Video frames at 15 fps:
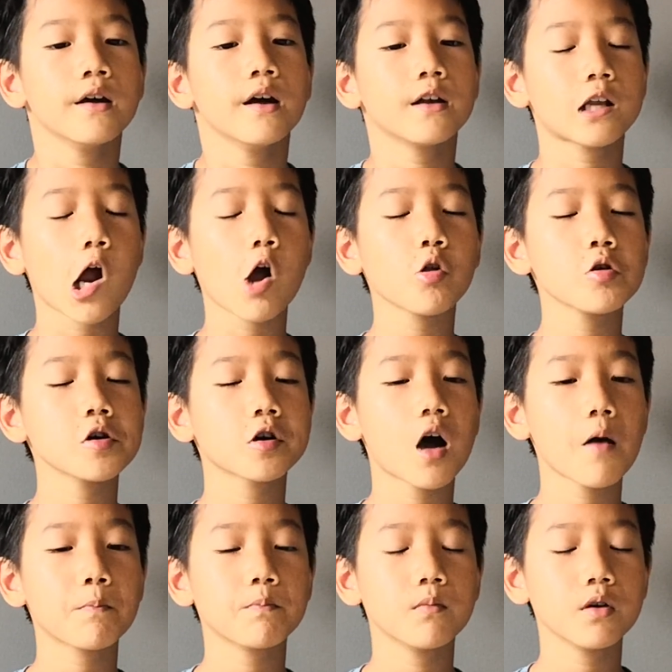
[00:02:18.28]

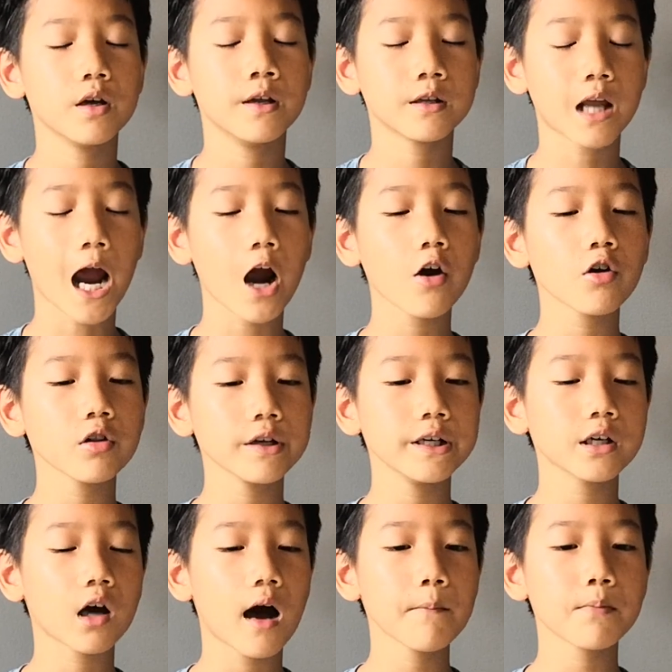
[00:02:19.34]

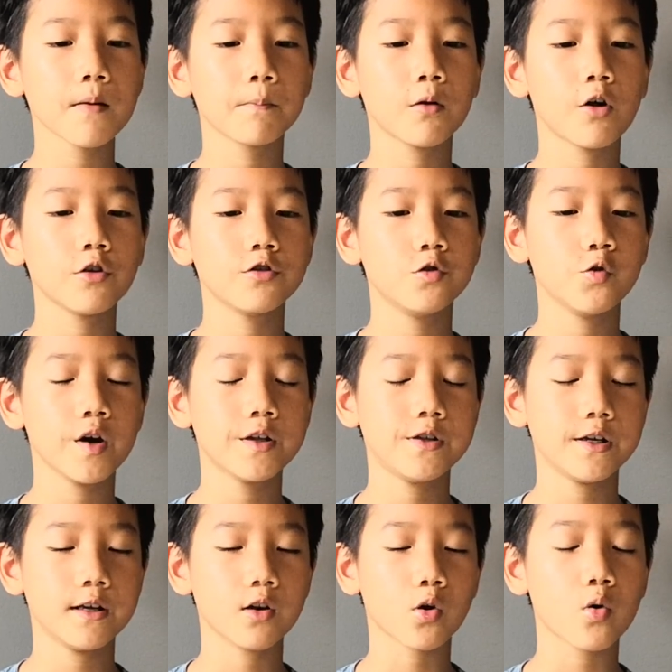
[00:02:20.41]
entirely comparable to
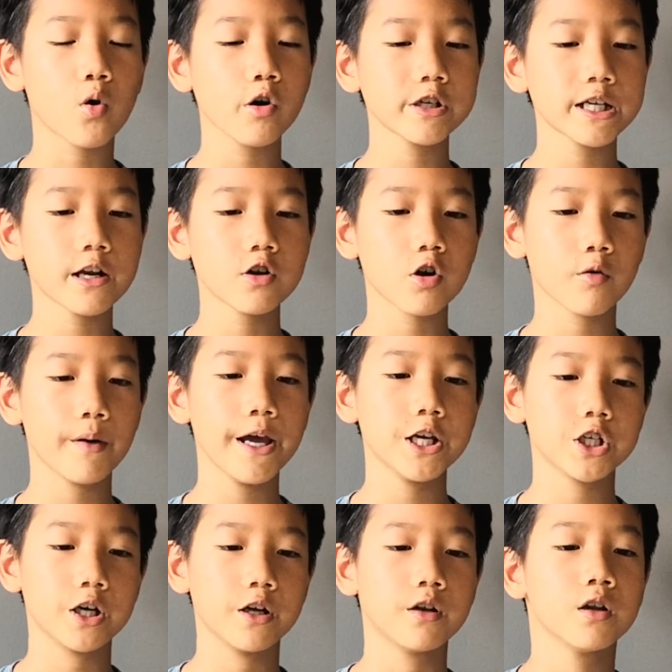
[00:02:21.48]
it in course and
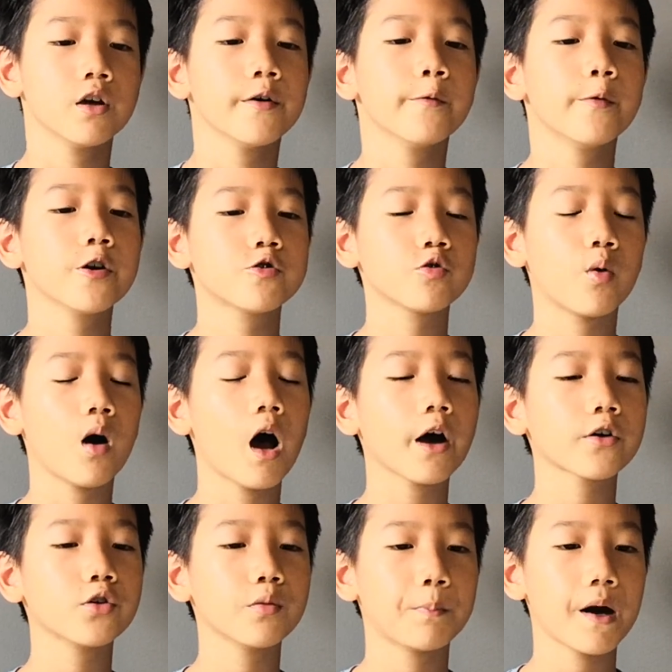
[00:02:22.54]
duration, which will
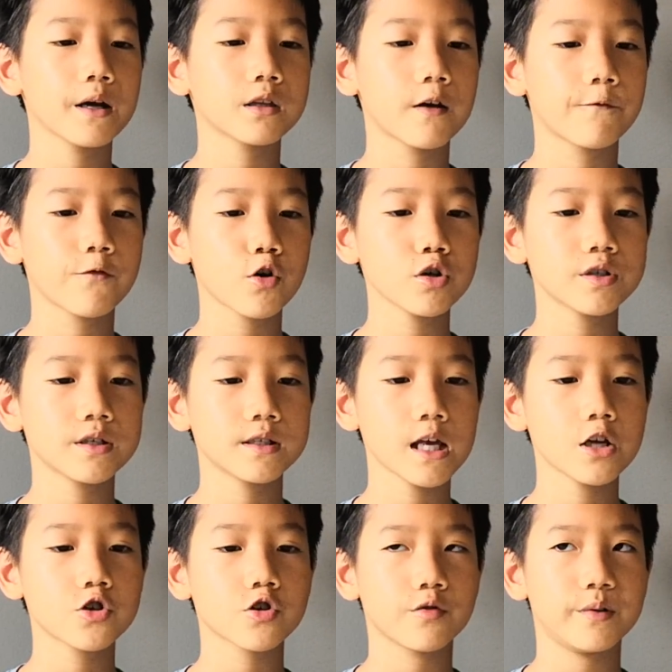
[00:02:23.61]
occupy the first
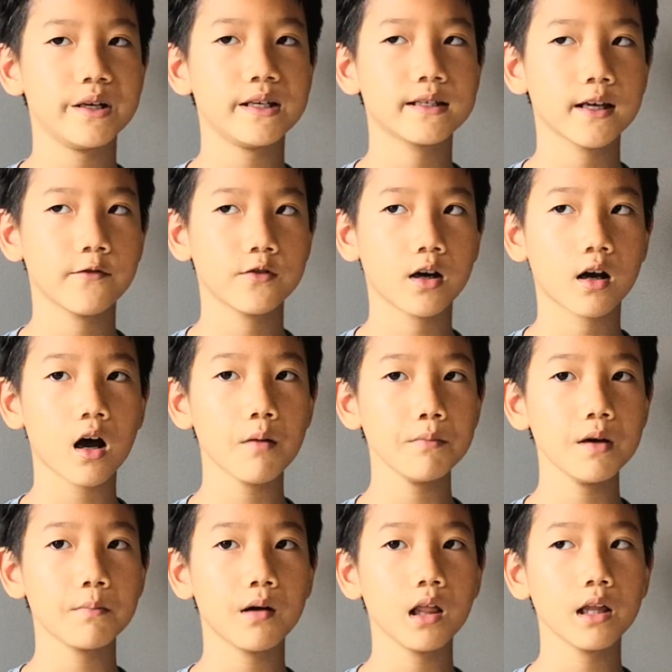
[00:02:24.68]
centuries of the
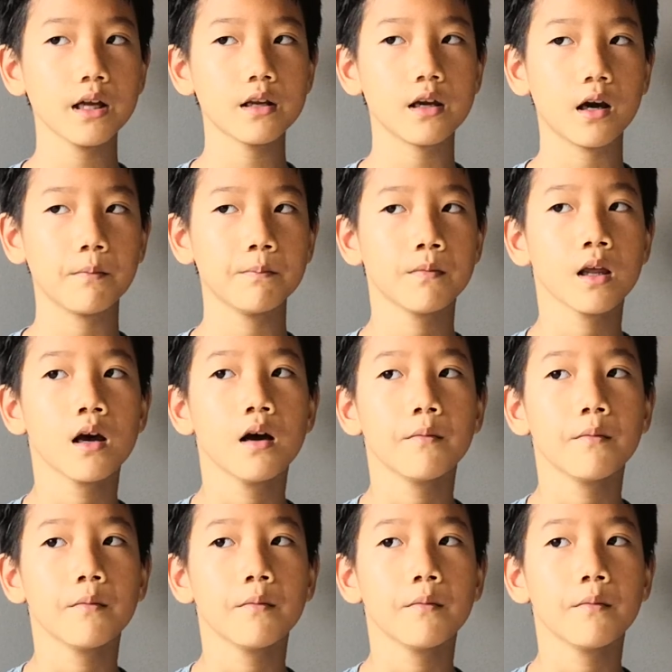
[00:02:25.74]
coming millennium,